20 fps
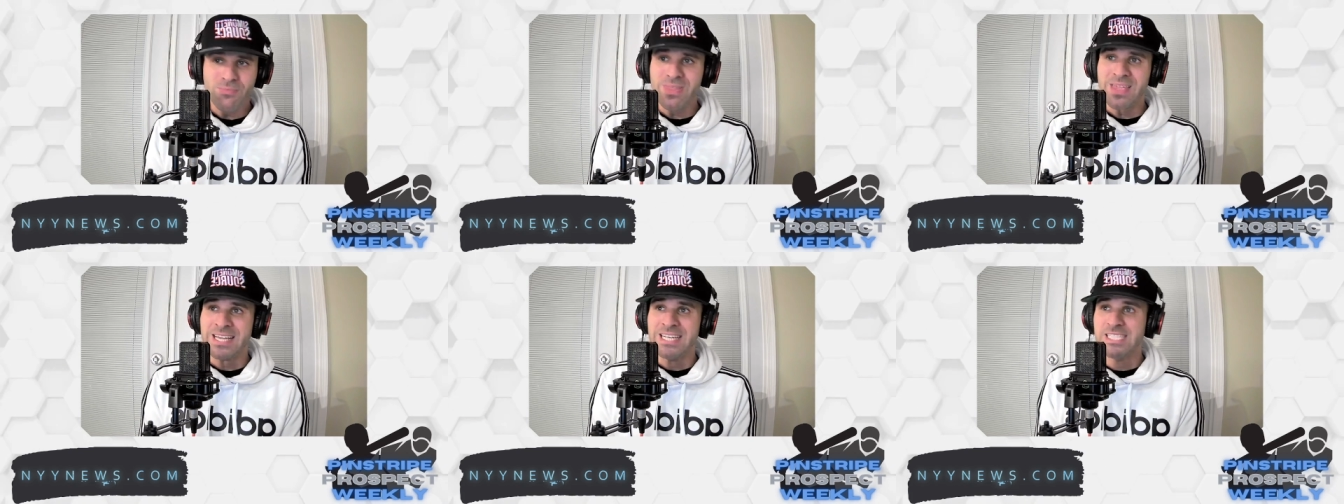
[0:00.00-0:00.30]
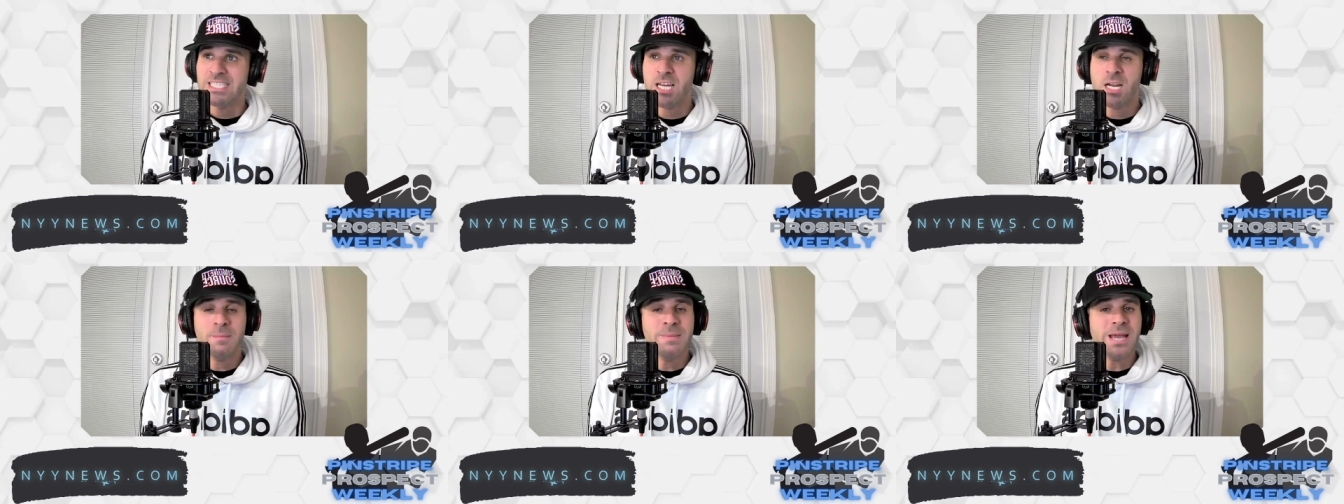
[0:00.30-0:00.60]
He's
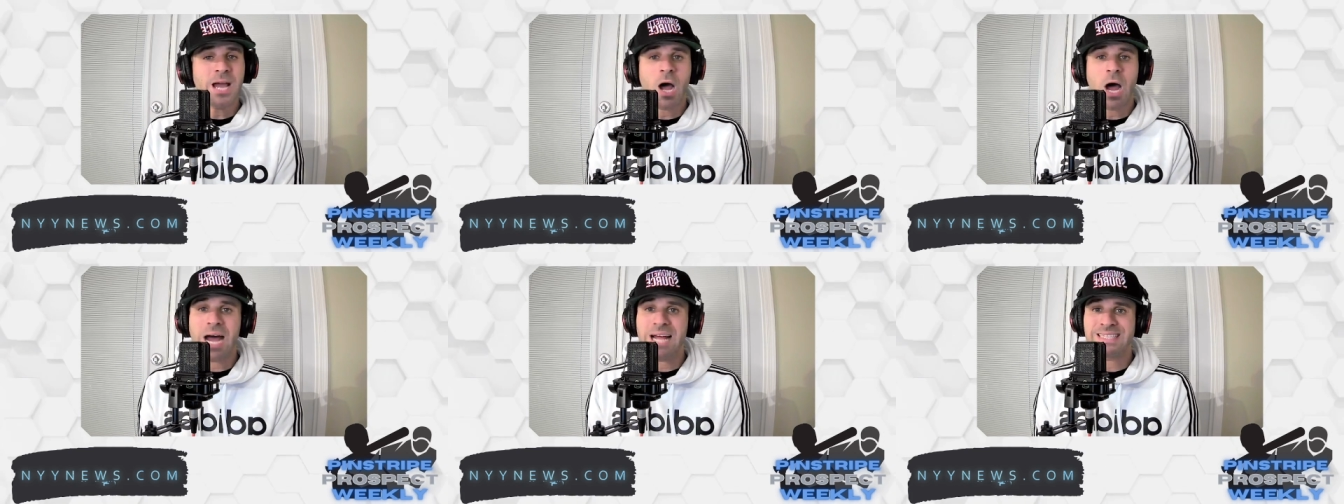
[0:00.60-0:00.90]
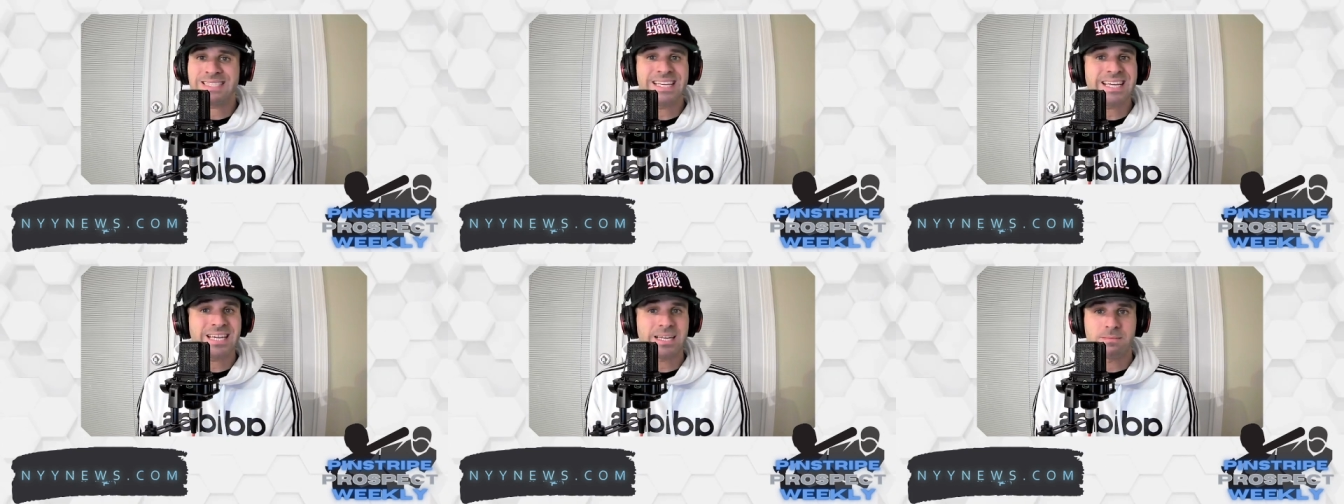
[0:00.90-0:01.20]
going to be a hot
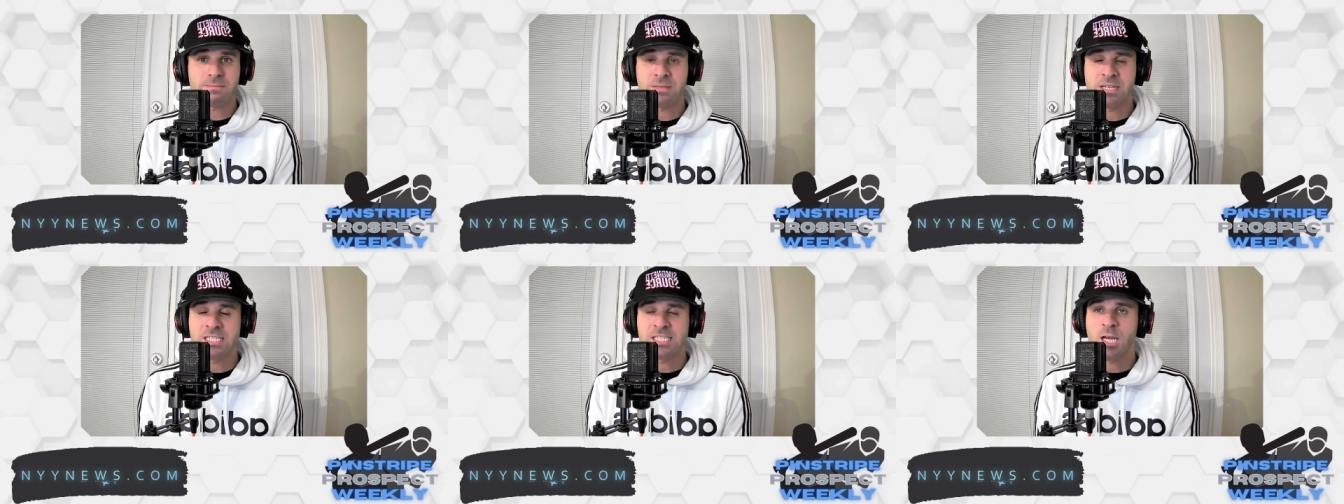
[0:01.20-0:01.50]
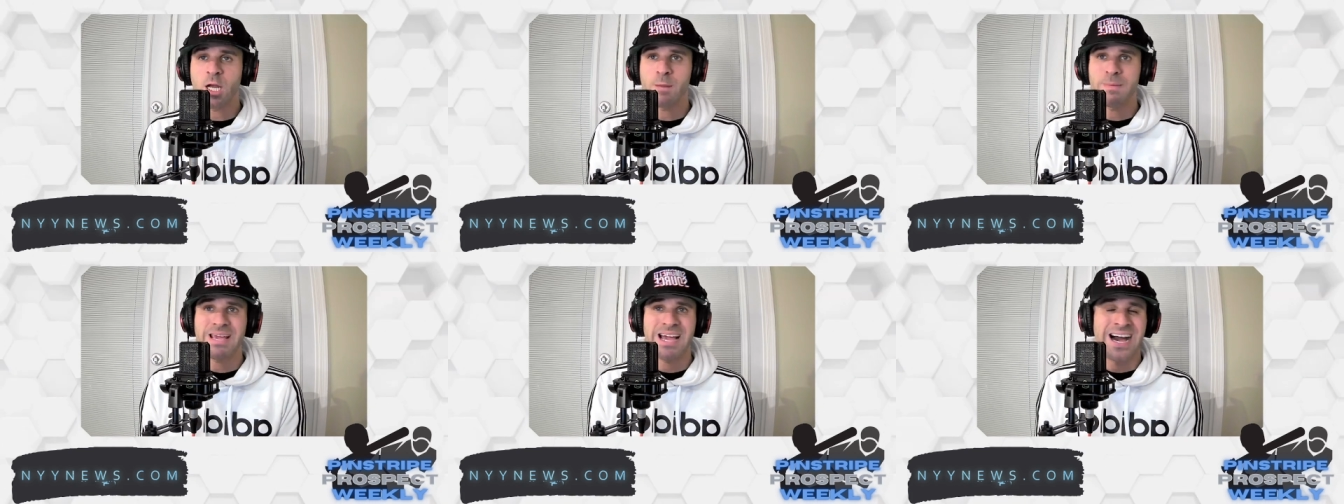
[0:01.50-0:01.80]
ticket. He's going
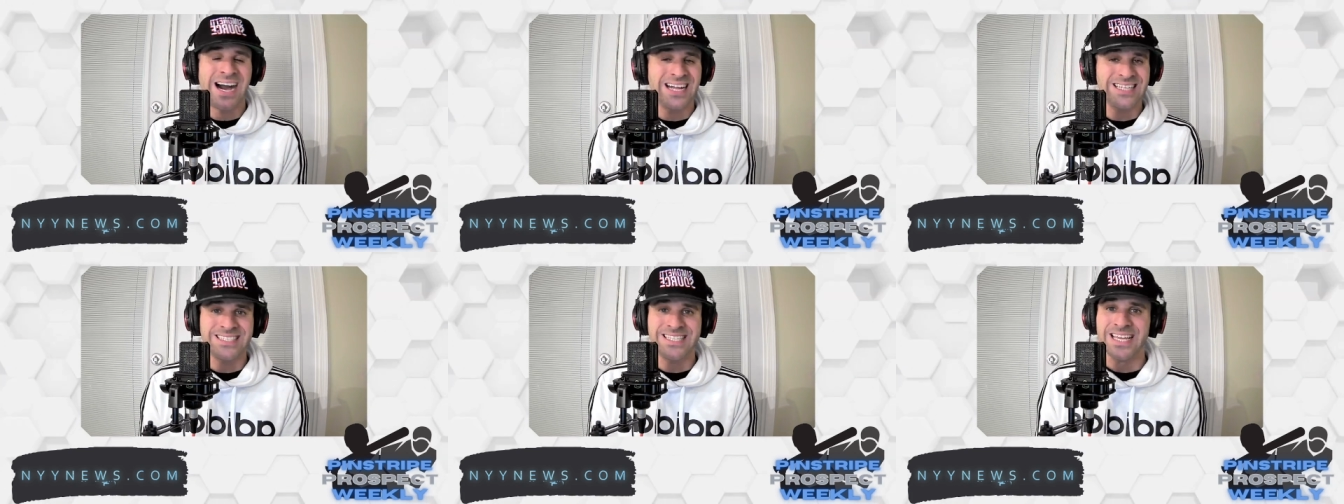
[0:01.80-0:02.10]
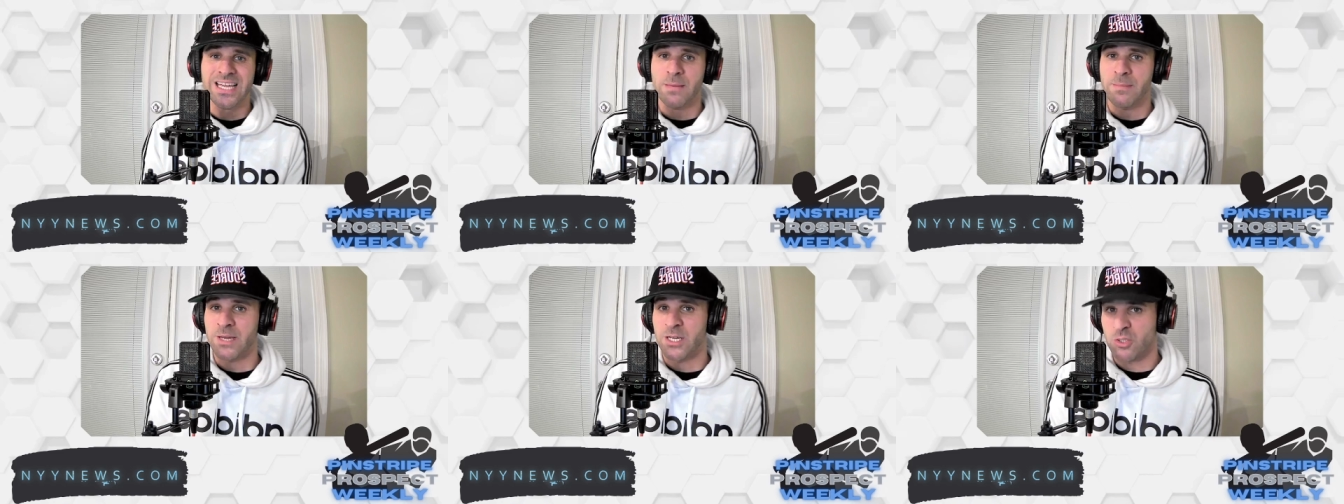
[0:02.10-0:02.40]
to be a hot
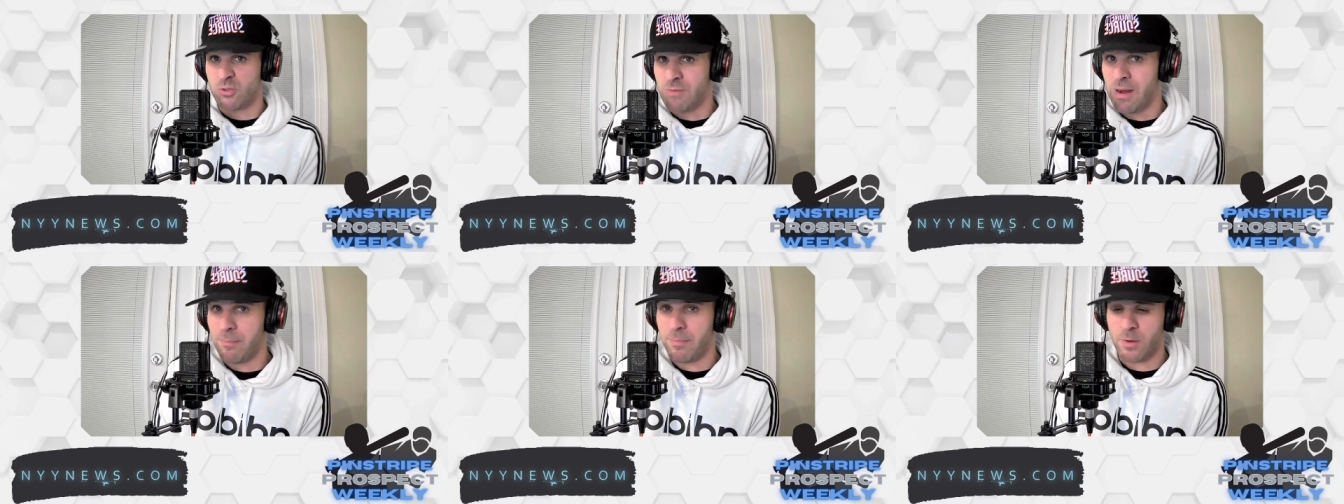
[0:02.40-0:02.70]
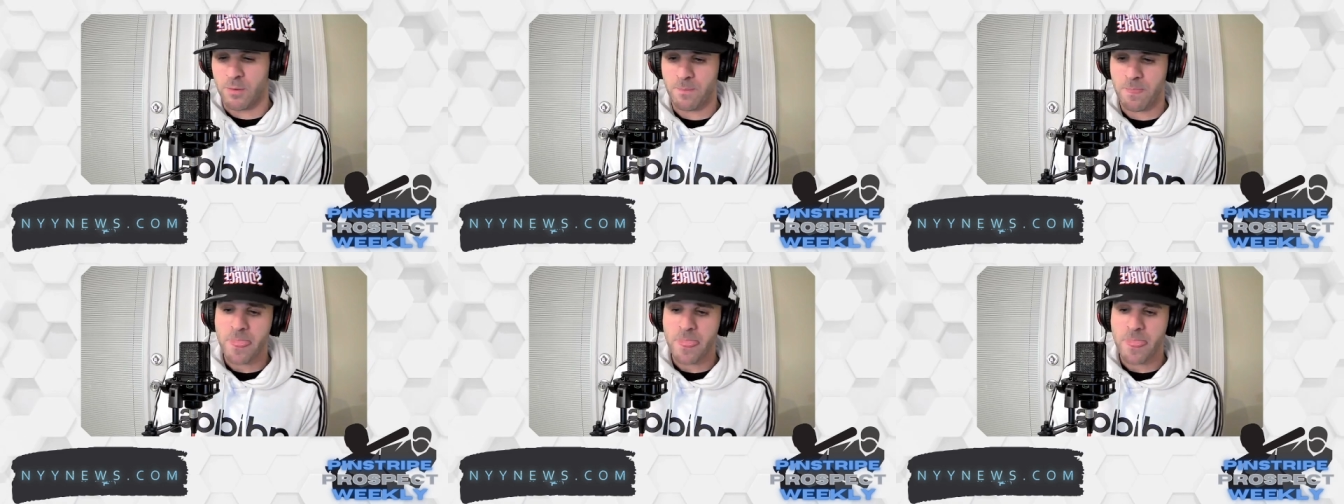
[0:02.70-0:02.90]
ticket because remember,